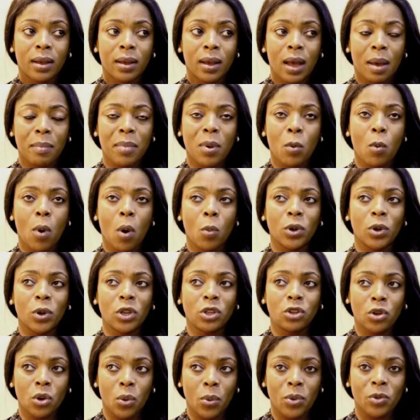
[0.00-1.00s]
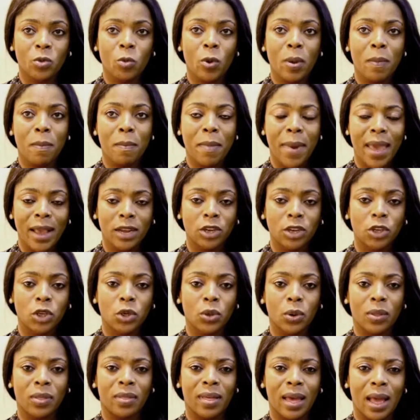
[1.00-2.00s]
I mean, what we do is we make
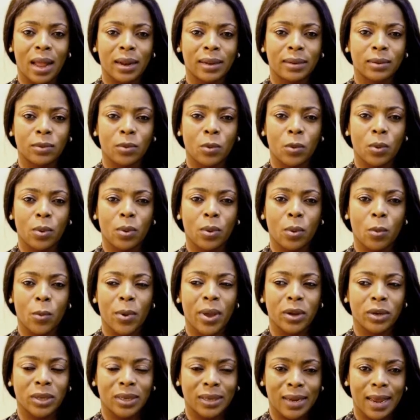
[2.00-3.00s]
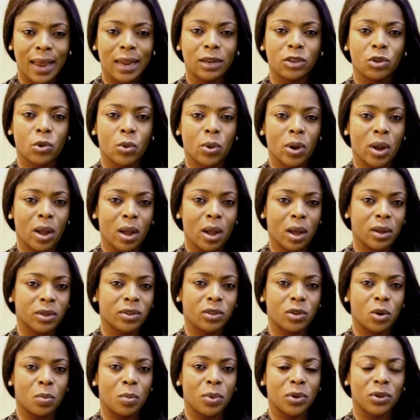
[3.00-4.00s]
sure that we attend to our
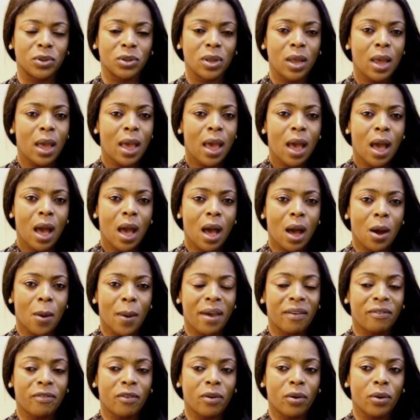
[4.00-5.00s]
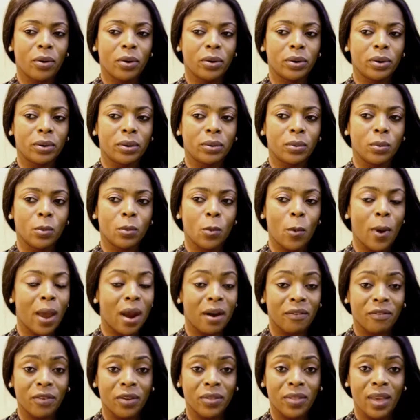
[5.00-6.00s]
customers, however,
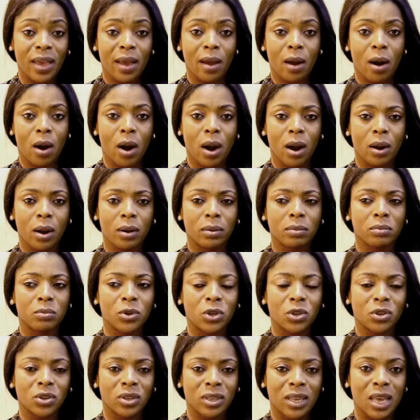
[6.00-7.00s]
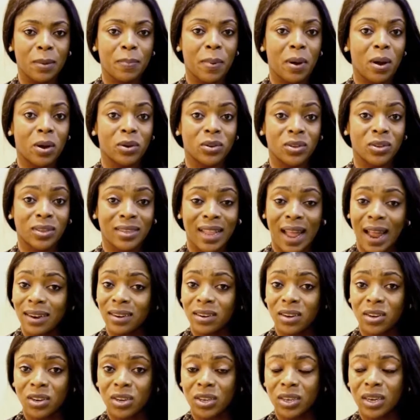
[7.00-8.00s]
wherever they are. We just keep our
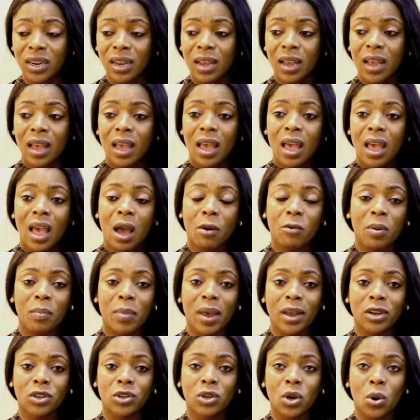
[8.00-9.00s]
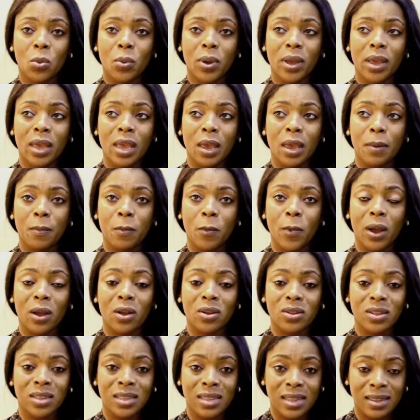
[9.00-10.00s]
standard, and we make sure we're
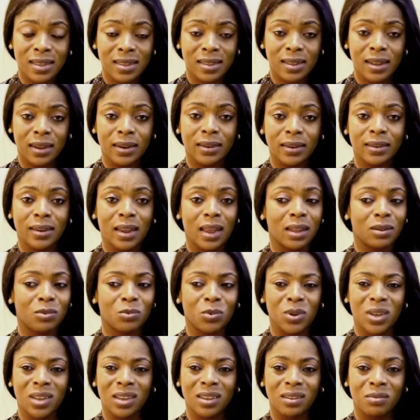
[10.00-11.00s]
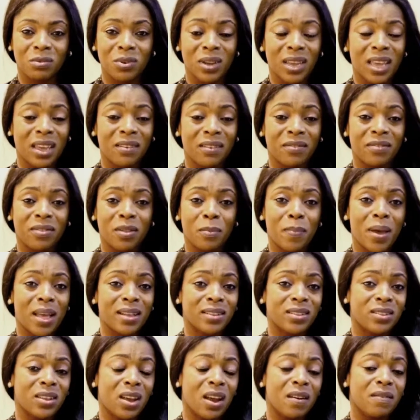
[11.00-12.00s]
consistent, and we give the
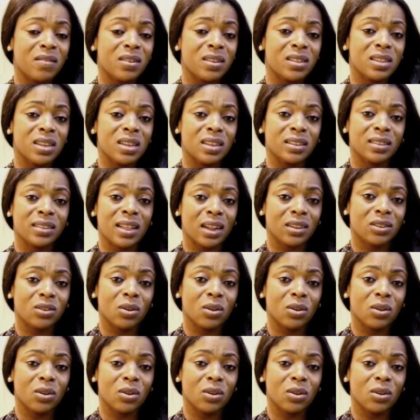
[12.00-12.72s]
best services. That's